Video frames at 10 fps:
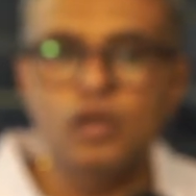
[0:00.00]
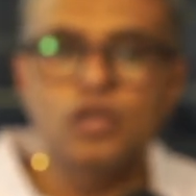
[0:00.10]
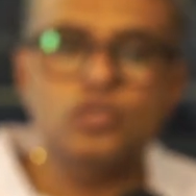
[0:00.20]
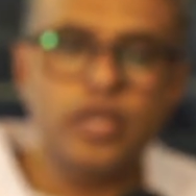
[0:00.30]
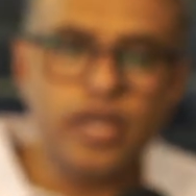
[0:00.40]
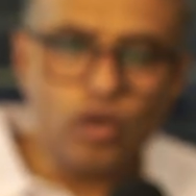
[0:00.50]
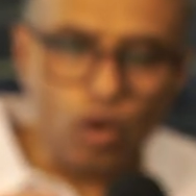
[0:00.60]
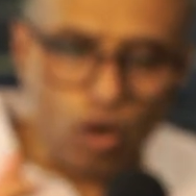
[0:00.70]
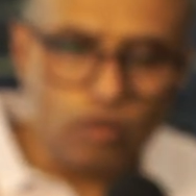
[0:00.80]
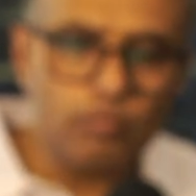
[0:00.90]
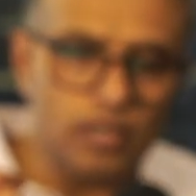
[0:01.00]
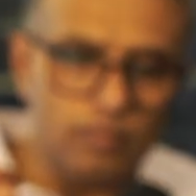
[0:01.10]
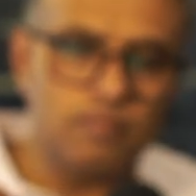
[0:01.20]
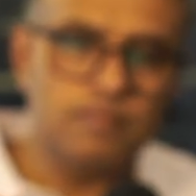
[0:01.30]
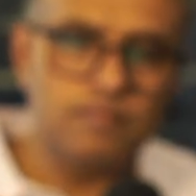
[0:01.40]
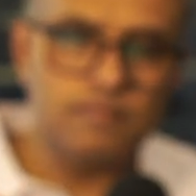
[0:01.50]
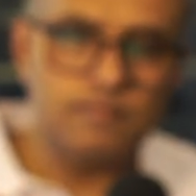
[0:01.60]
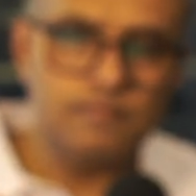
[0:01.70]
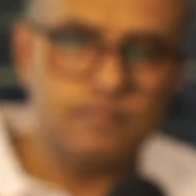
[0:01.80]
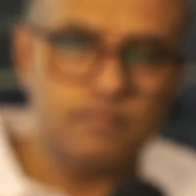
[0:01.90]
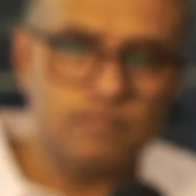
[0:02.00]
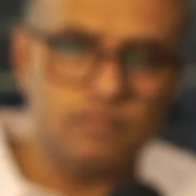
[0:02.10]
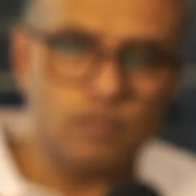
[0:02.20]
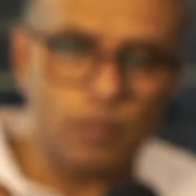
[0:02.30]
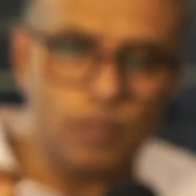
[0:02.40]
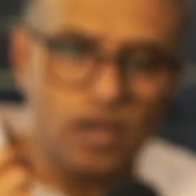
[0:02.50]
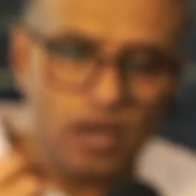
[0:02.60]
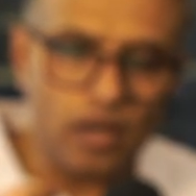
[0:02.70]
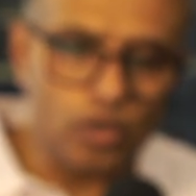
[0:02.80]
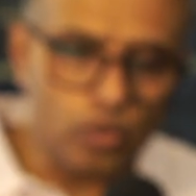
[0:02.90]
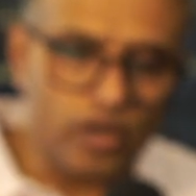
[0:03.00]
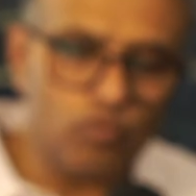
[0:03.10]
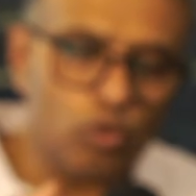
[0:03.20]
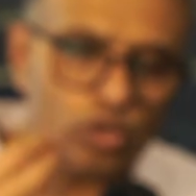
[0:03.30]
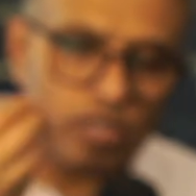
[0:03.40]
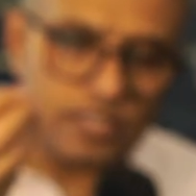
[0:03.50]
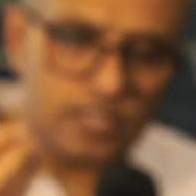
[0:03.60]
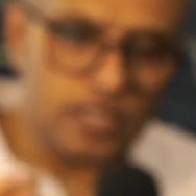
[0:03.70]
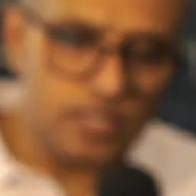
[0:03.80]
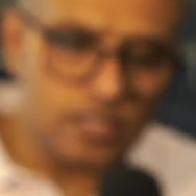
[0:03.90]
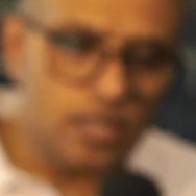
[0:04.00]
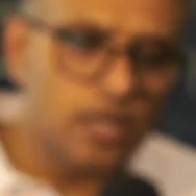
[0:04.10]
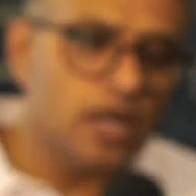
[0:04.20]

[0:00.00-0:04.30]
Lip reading: So in a normal lung, you have both resistance